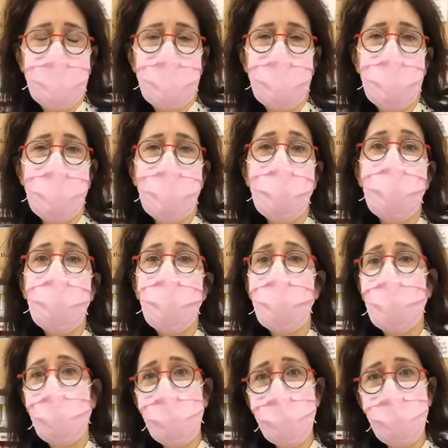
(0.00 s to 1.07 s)
You
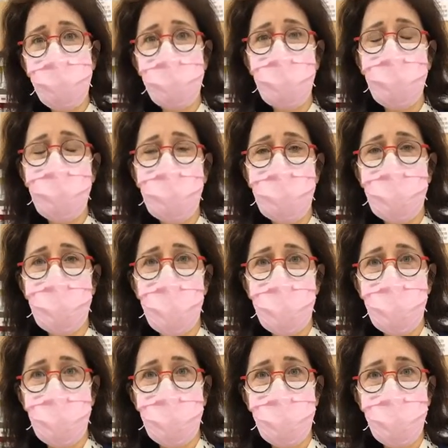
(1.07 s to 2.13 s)
can also send your
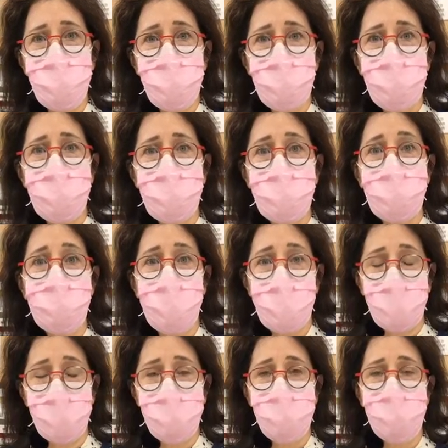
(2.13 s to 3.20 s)
questions in
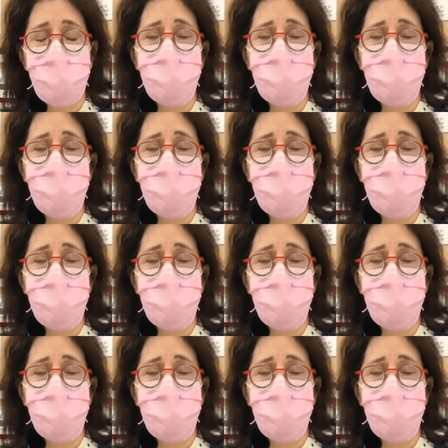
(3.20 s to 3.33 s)
advance